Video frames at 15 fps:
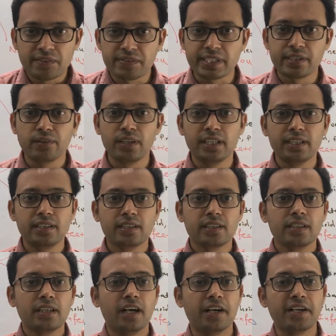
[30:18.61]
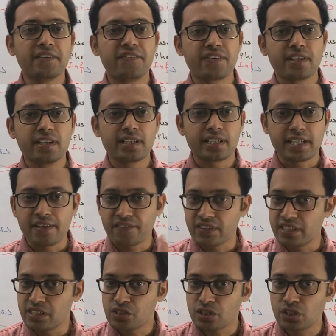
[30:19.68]
We have learned different
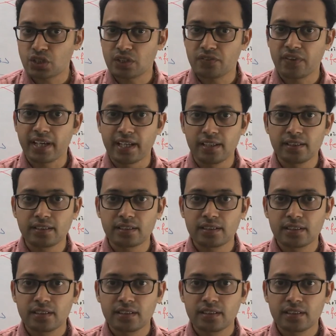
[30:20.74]
definitions of health,